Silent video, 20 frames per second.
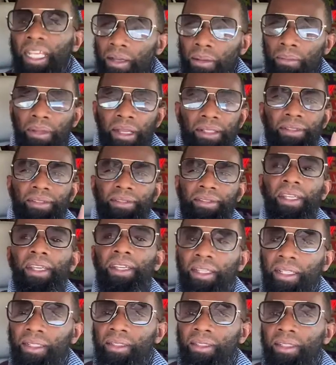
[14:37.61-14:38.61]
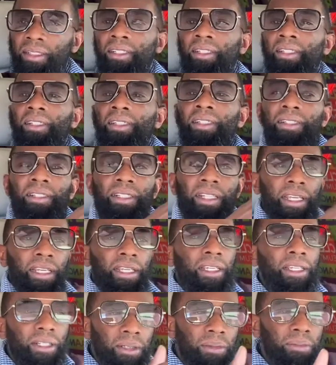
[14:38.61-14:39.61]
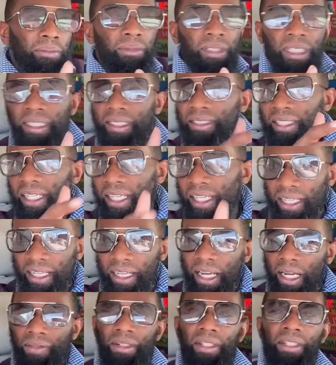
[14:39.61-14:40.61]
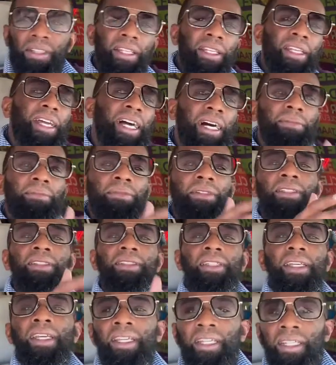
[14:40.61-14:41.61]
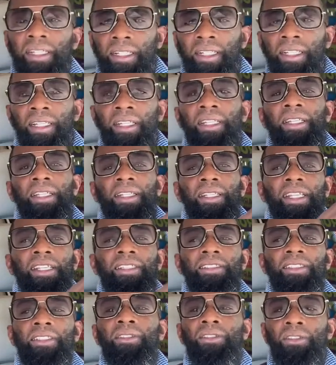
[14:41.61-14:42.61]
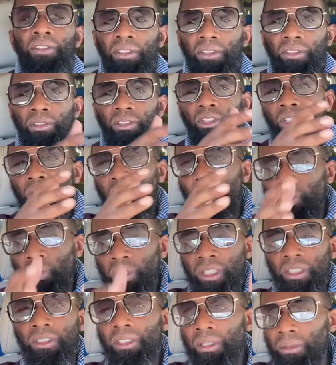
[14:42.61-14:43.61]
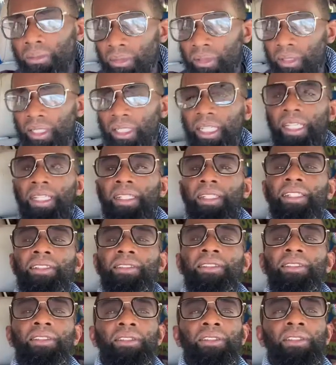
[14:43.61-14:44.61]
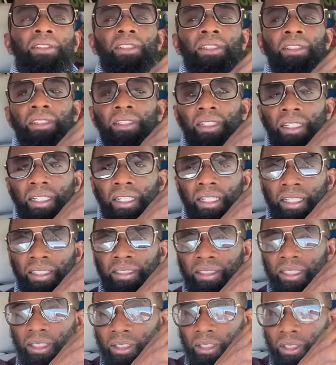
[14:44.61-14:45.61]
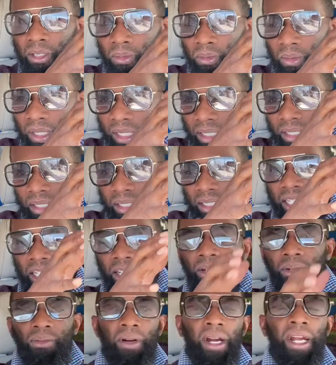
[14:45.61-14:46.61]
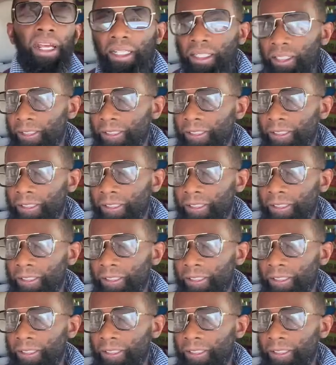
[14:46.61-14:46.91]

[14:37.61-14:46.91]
I'm not saying let him dictate everything. I'm just saying listen to the wisdom and listen and say, you know what, he right.